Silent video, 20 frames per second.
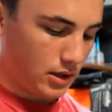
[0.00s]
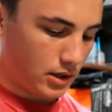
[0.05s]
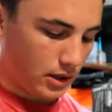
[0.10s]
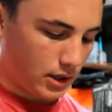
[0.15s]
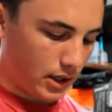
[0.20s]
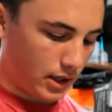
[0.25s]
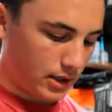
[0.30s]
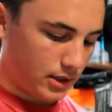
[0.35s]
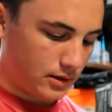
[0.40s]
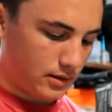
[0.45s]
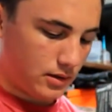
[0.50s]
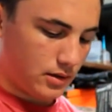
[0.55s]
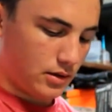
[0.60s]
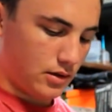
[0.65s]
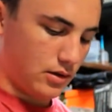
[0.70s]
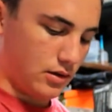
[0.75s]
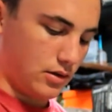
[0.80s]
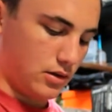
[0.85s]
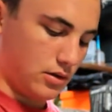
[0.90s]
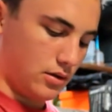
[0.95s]
We got
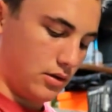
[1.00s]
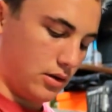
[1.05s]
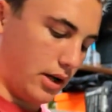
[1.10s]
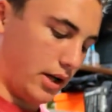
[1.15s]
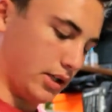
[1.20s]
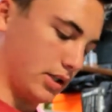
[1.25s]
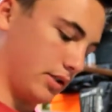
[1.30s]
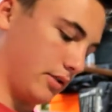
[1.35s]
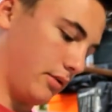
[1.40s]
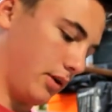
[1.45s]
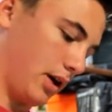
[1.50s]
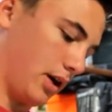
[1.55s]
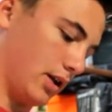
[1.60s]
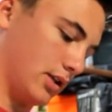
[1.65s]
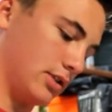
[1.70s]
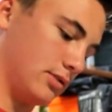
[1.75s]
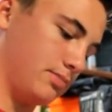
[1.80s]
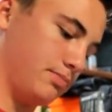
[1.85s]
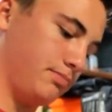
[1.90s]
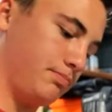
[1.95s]
a
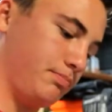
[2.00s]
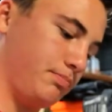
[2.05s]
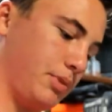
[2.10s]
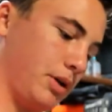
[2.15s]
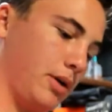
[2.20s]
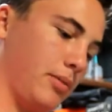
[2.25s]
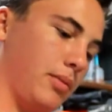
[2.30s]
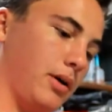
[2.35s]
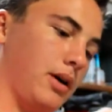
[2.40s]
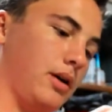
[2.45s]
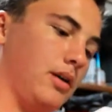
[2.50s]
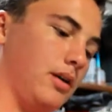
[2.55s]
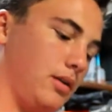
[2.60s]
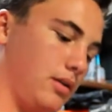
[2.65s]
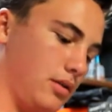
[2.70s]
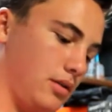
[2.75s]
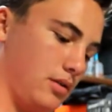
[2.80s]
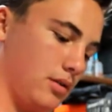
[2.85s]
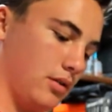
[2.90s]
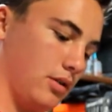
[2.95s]
spinnerbait,
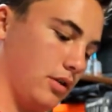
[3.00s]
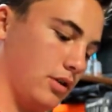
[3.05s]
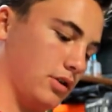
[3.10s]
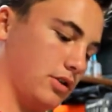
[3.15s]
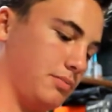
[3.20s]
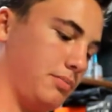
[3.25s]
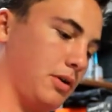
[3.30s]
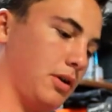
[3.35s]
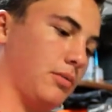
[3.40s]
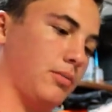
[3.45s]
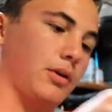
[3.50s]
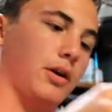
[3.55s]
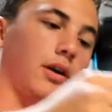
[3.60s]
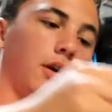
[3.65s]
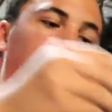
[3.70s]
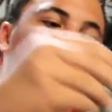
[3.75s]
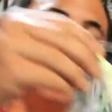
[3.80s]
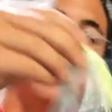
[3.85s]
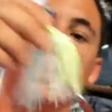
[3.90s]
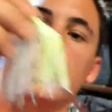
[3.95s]
or a spinner blade
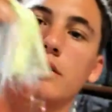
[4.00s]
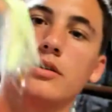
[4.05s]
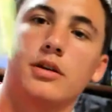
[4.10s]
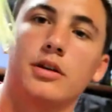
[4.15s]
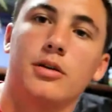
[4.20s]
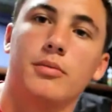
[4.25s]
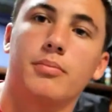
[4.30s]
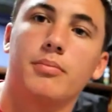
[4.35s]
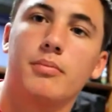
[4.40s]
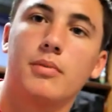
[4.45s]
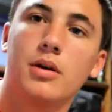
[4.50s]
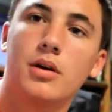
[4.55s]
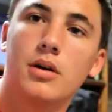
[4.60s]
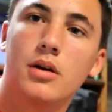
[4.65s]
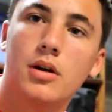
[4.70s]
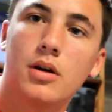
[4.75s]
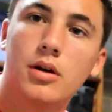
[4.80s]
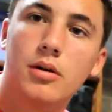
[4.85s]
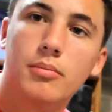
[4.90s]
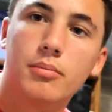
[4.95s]
in here. I actually need to
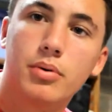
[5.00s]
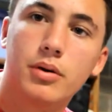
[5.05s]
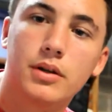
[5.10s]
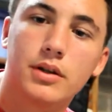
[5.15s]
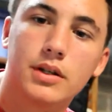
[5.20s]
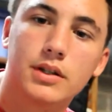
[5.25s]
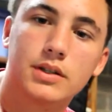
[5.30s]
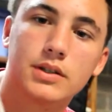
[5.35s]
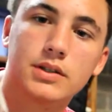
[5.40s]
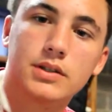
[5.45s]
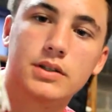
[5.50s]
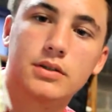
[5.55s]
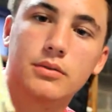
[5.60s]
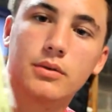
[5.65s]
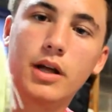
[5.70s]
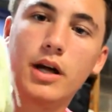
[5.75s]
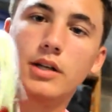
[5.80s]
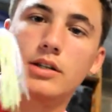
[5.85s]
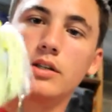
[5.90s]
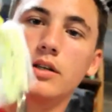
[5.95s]
put this,
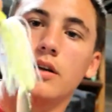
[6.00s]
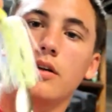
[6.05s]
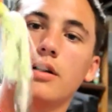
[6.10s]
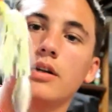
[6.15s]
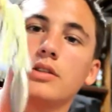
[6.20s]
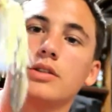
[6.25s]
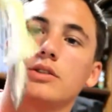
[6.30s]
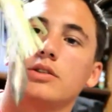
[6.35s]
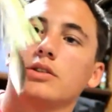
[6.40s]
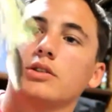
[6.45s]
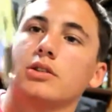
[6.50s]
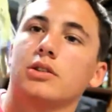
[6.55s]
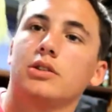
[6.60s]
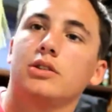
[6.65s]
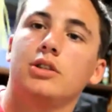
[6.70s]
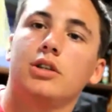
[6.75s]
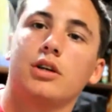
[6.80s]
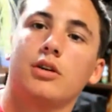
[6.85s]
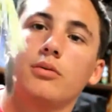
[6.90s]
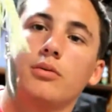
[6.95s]
well actually no, that's just a
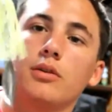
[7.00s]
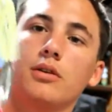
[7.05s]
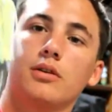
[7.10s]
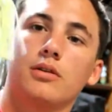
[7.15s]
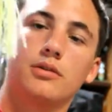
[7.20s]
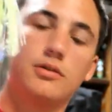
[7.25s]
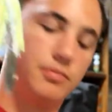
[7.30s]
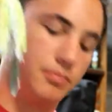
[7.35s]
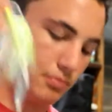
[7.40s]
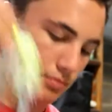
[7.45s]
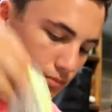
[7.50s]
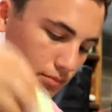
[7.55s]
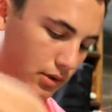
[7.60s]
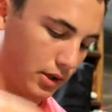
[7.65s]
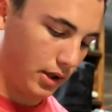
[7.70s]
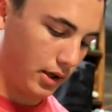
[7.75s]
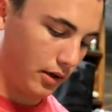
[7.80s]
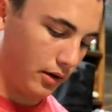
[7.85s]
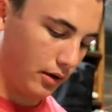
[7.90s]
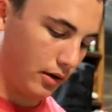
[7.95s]
jig with a
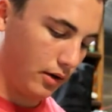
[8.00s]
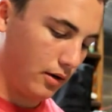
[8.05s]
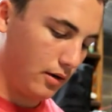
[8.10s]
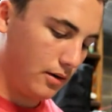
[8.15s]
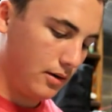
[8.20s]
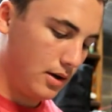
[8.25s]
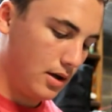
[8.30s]
blade on it.